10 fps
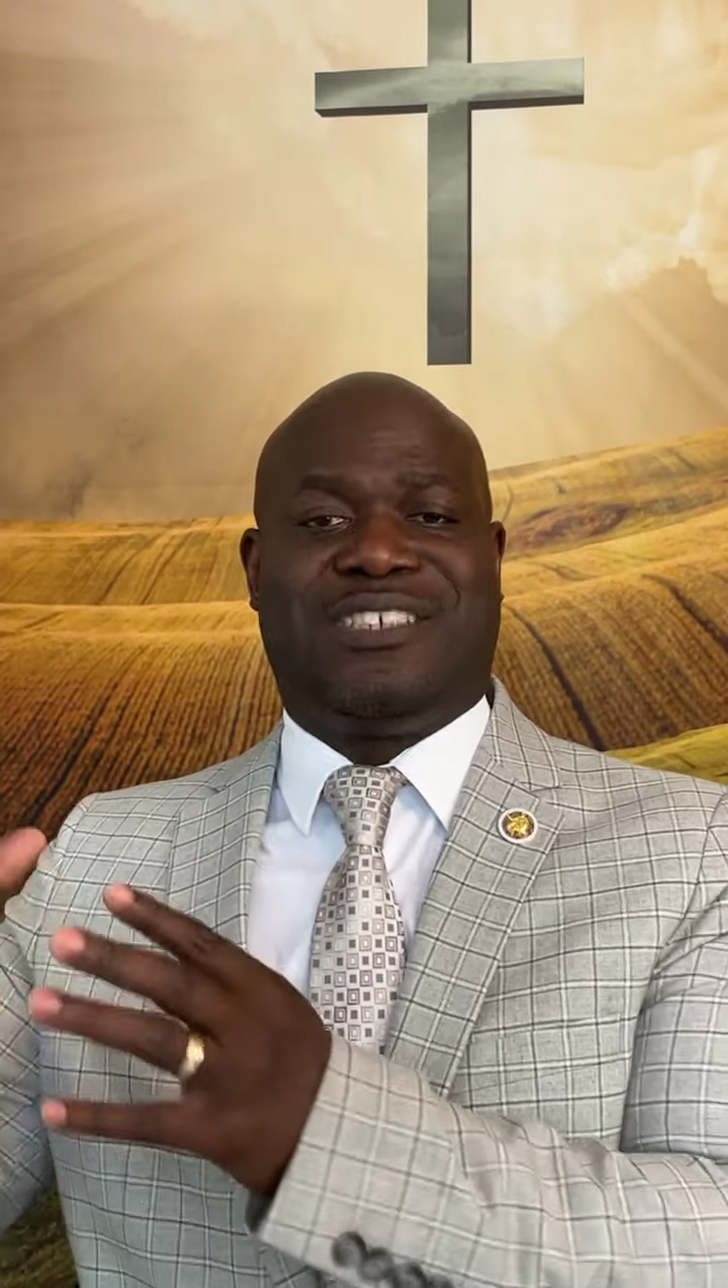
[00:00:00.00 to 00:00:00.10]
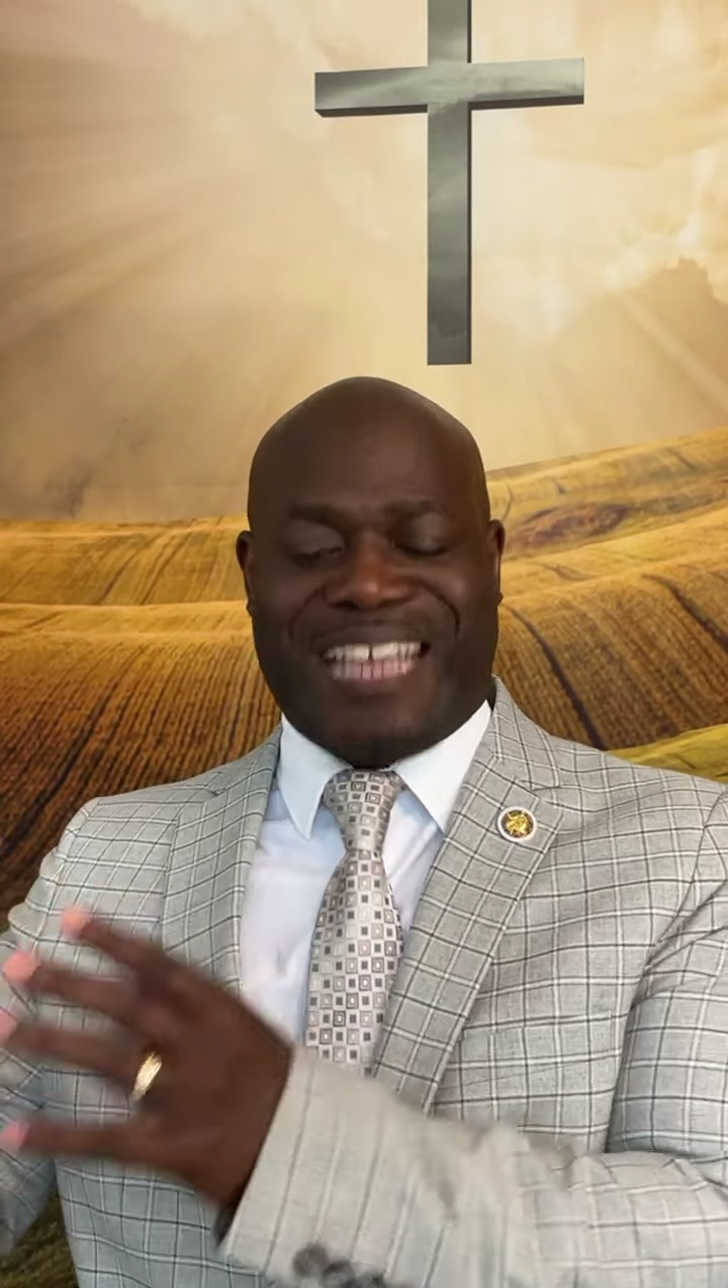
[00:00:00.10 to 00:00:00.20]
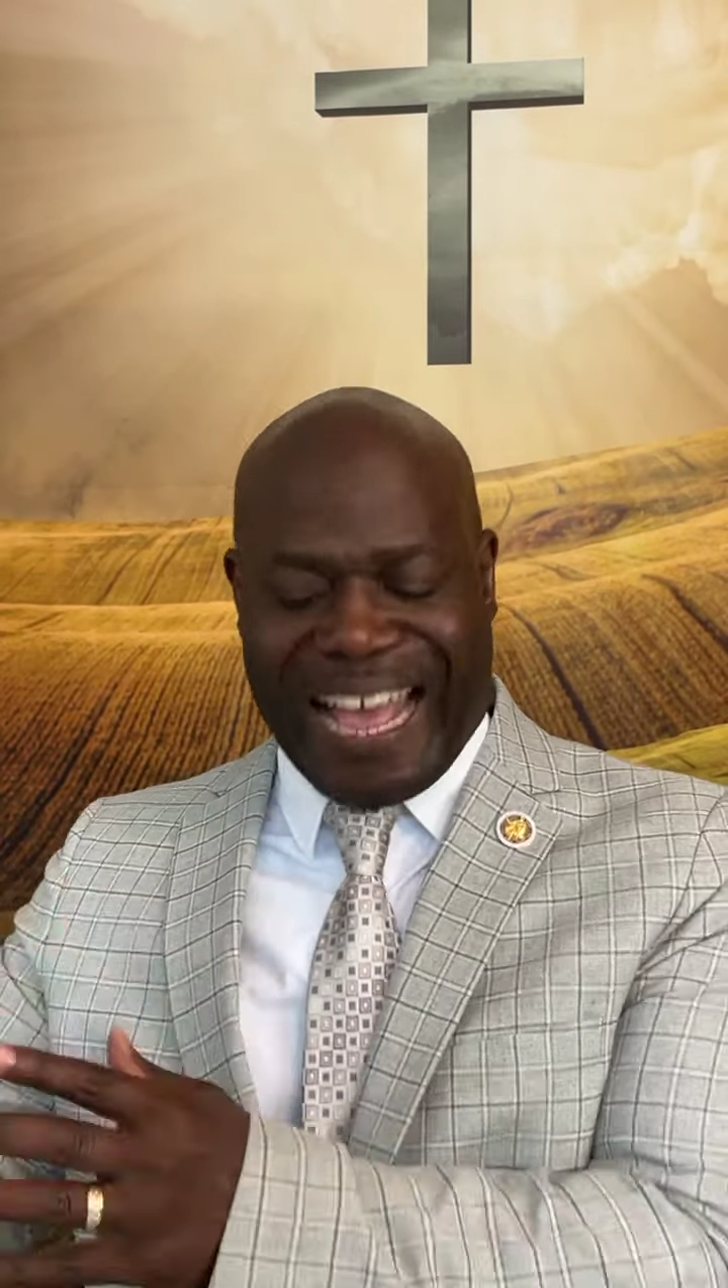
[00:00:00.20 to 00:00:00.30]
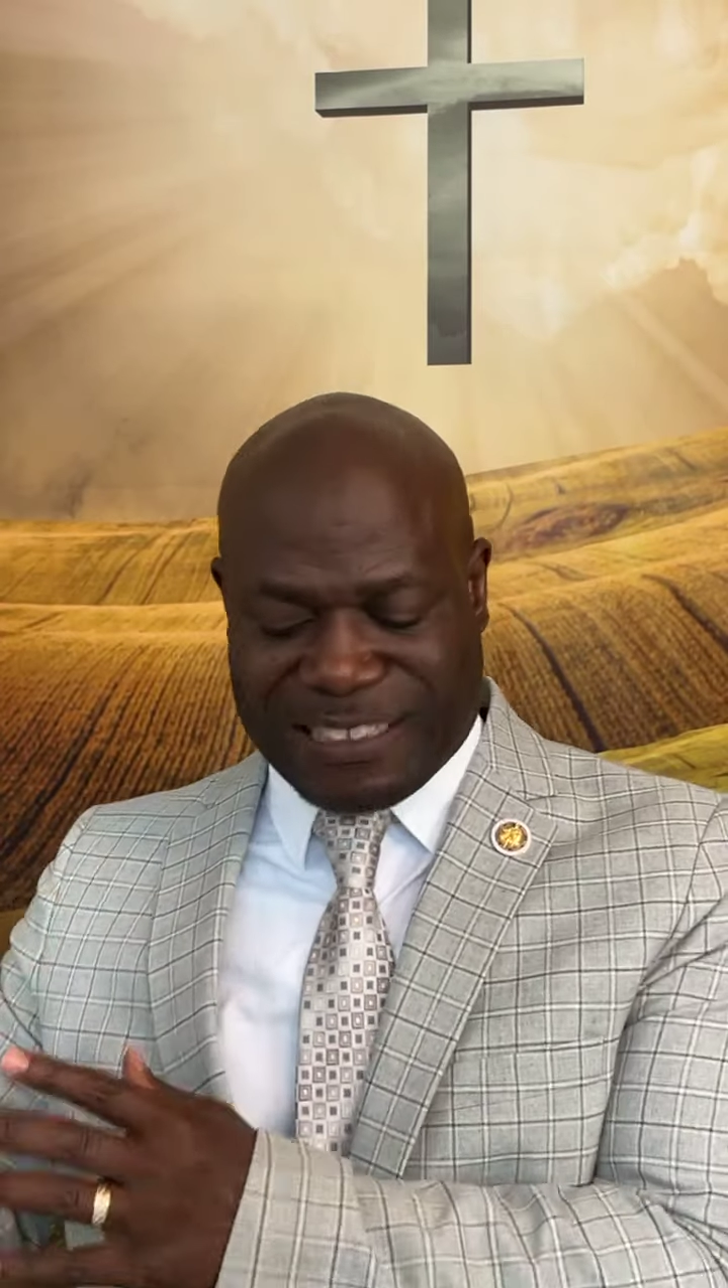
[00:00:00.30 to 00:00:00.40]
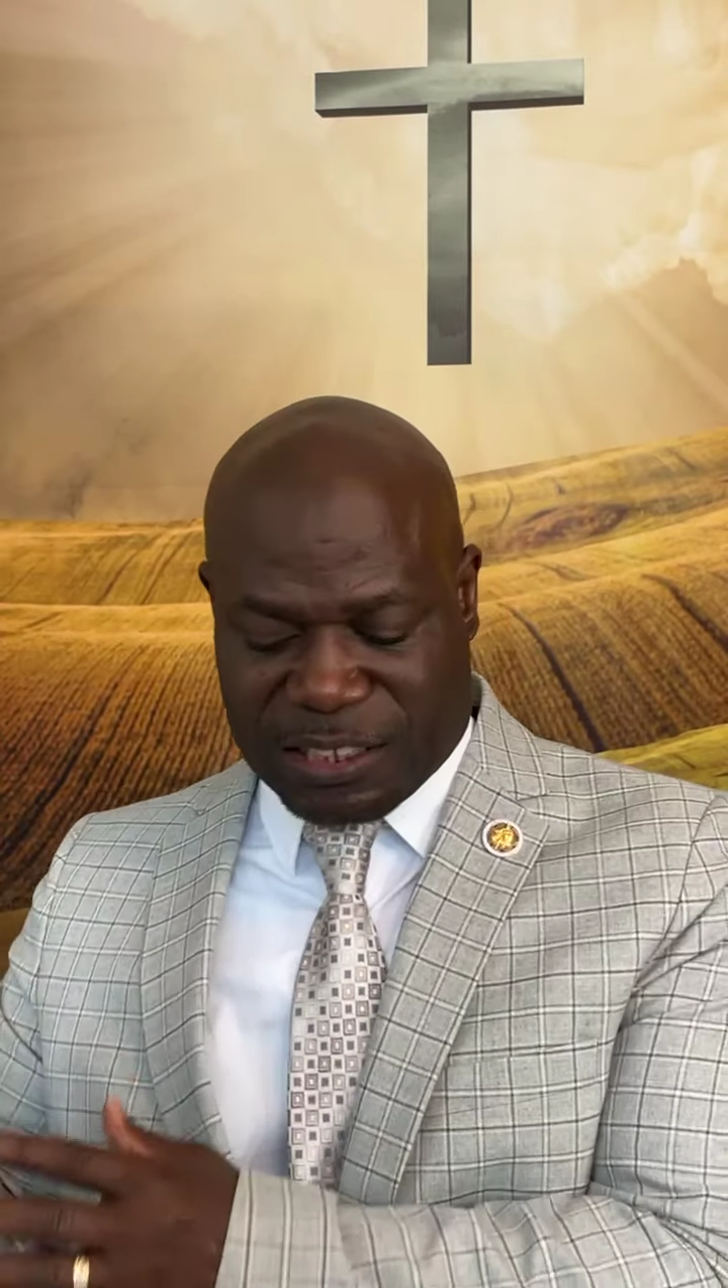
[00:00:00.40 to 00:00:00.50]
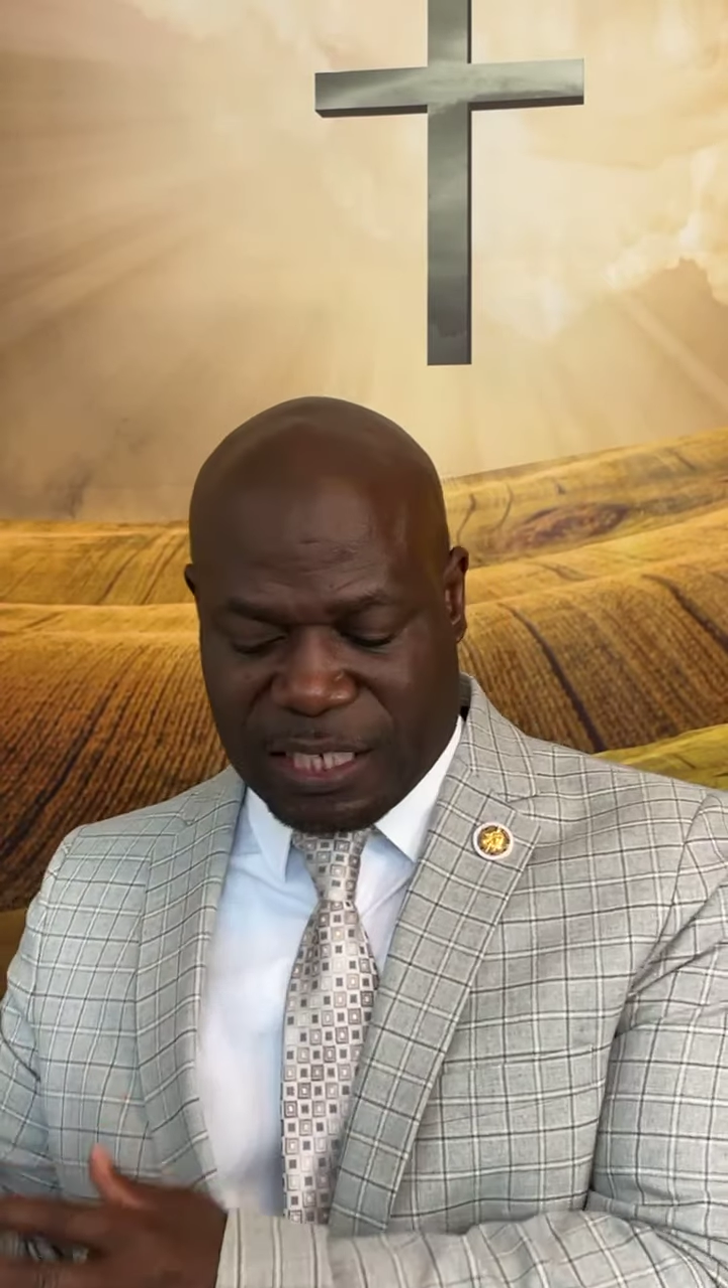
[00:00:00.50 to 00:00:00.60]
tax